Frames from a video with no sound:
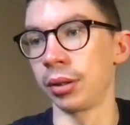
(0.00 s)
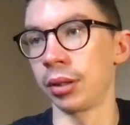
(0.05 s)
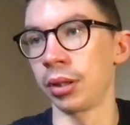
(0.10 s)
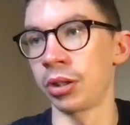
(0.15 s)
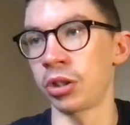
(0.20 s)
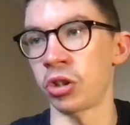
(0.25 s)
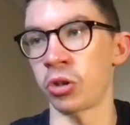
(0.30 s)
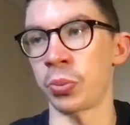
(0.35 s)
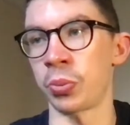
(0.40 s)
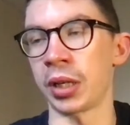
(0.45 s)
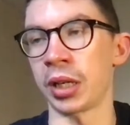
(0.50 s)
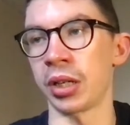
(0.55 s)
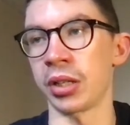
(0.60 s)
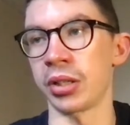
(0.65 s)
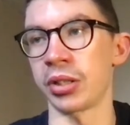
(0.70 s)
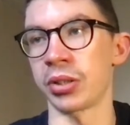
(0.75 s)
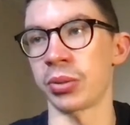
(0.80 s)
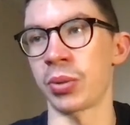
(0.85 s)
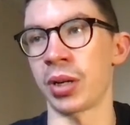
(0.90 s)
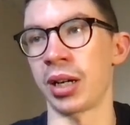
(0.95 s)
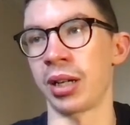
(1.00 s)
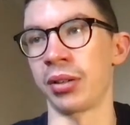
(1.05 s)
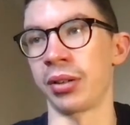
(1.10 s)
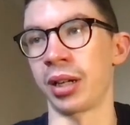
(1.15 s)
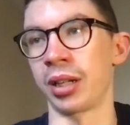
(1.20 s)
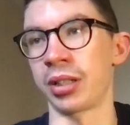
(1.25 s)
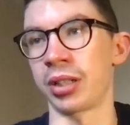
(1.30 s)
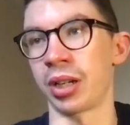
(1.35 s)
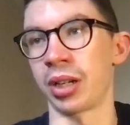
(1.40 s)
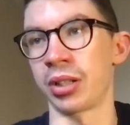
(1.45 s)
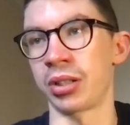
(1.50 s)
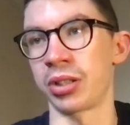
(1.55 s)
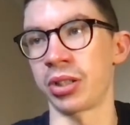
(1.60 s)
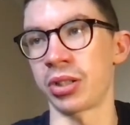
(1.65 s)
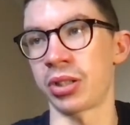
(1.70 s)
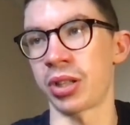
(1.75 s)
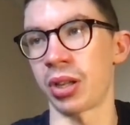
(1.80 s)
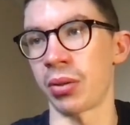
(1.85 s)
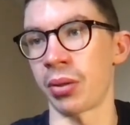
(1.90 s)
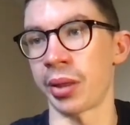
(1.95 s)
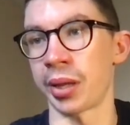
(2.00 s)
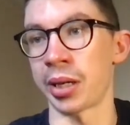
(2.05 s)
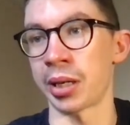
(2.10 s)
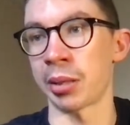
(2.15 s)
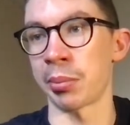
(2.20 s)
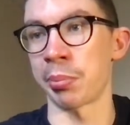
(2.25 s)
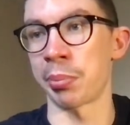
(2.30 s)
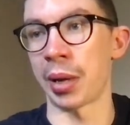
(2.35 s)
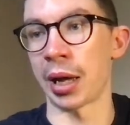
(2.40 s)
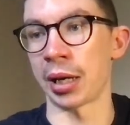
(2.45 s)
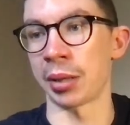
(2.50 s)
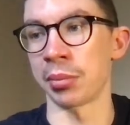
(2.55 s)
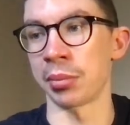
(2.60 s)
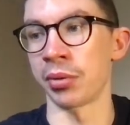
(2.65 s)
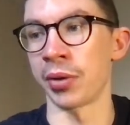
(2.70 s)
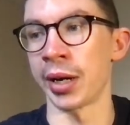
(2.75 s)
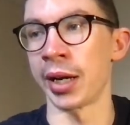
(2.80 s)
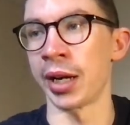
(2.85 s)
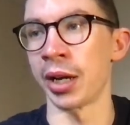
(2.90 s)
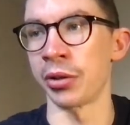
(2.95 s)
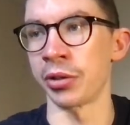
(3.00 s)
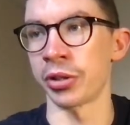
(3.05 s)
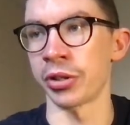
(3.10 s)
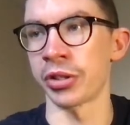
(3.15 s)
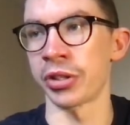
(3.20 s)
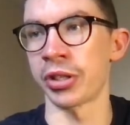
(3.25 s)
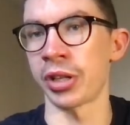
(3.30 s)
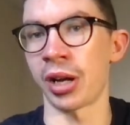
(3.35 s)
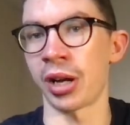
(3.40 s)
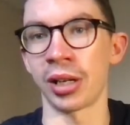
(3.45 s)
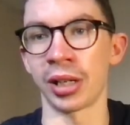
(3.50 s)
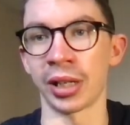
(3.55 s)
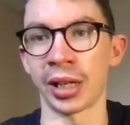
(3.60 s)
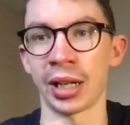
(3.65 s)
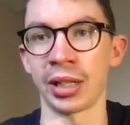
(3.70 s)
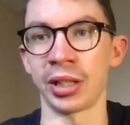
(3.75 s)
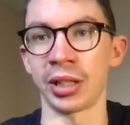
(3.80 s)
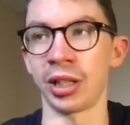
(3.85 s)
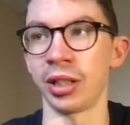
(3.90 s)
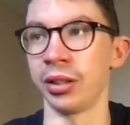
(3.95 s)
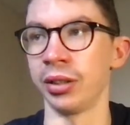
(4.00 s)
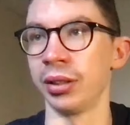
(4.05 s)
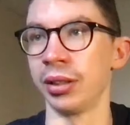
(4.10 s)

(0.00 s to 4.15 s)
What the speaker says: Just because, well, I just don't think you can back Moreno to start, can you?